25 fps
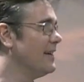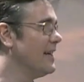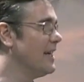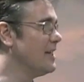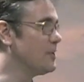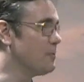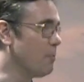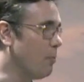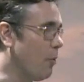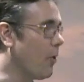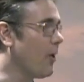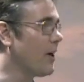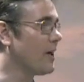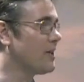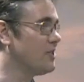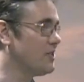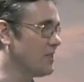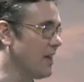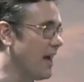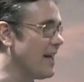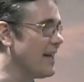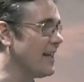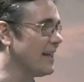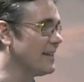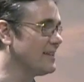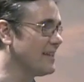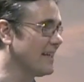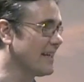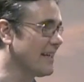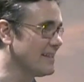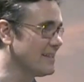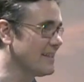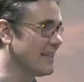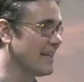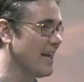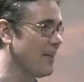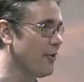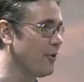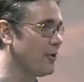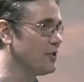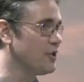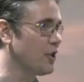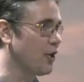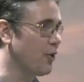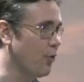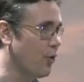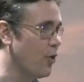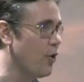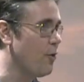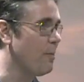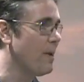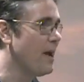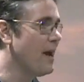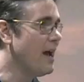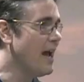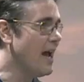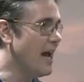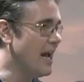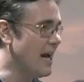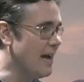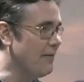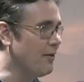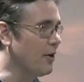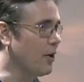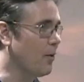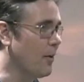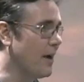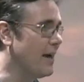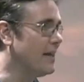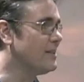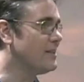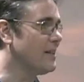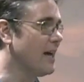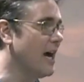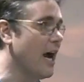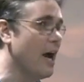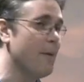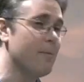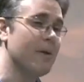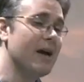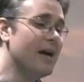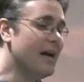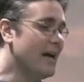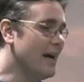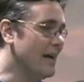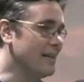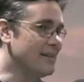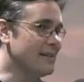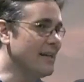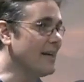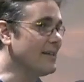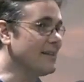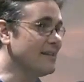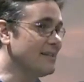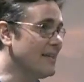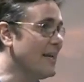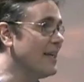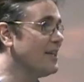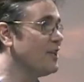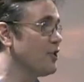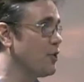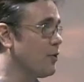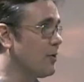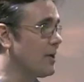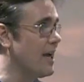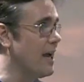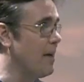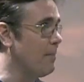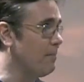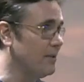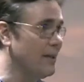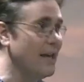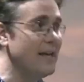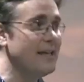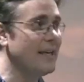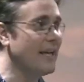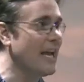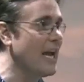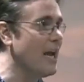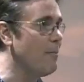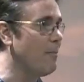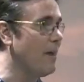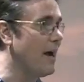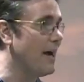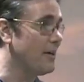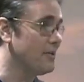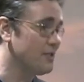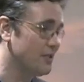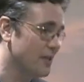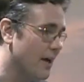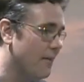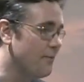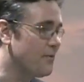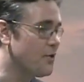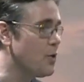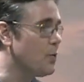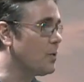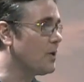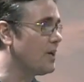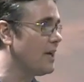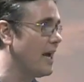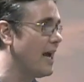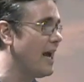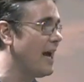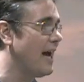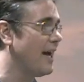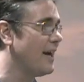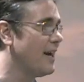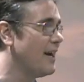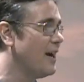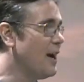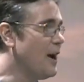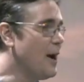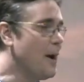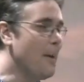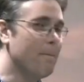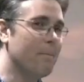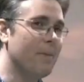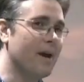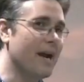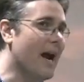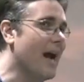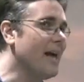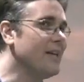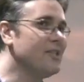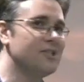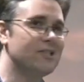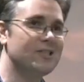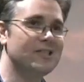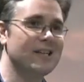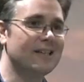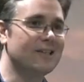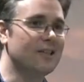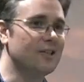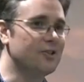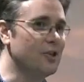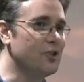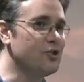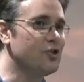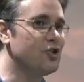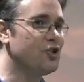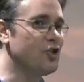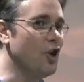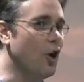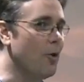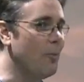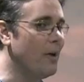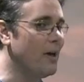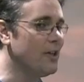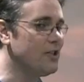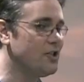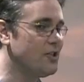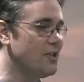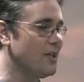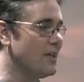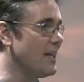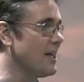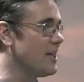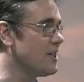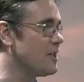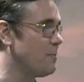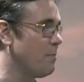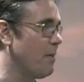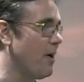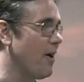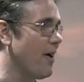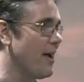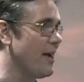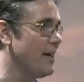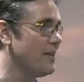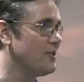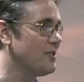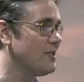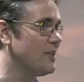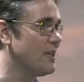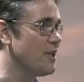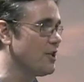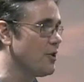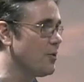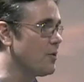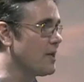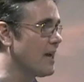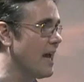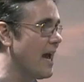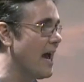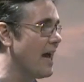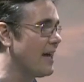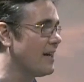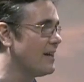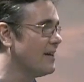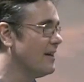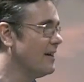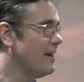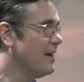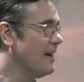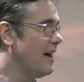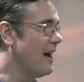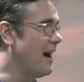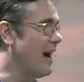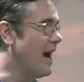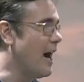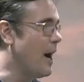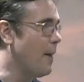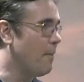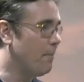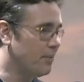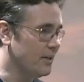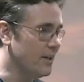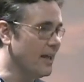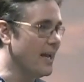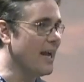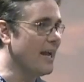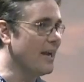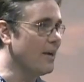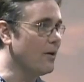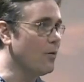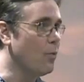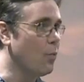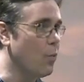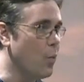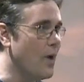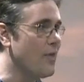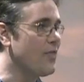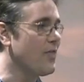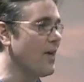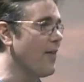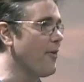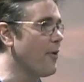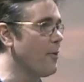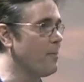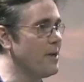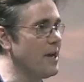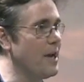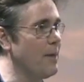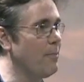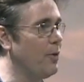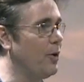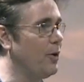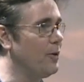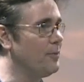It's more exciting to get together as a group and have a great time. That's not to say that you can't play the game by yourself. You can, but I just think that there's so much to the experience that you get playing with other people.